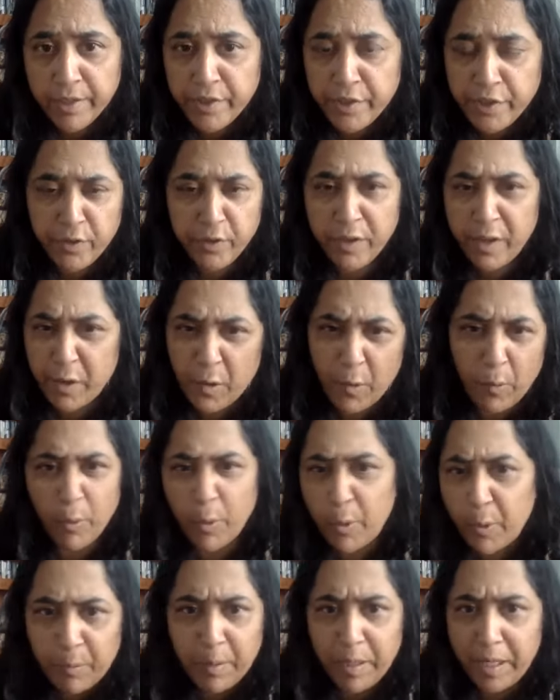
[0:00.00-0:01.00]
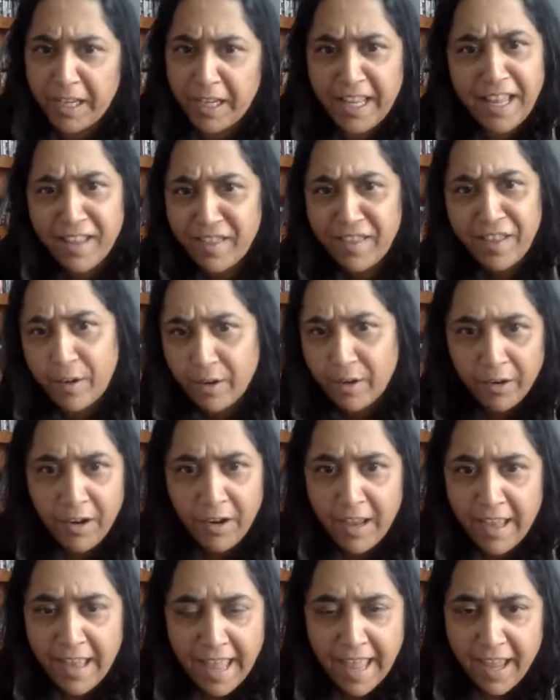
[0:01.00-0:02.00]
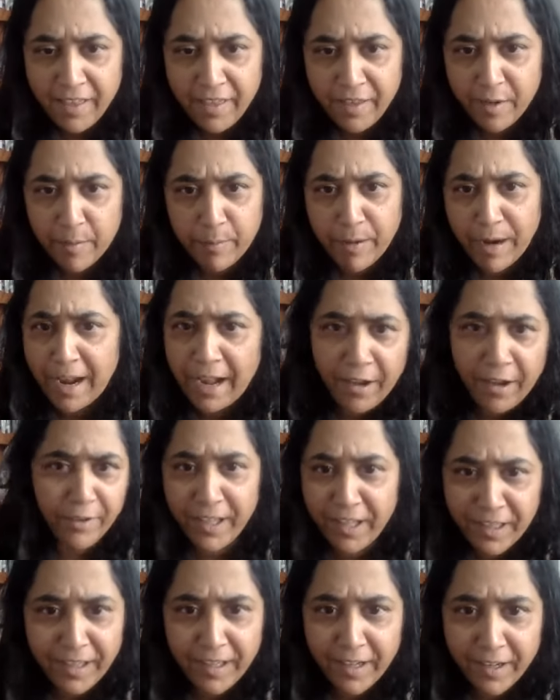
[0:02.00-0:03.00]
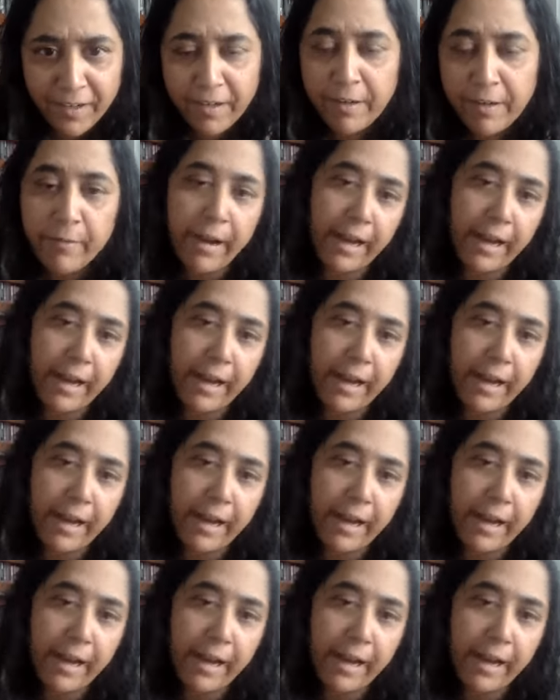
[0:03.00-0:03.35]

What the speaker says: you know, they're a woman and they're brown and they're right.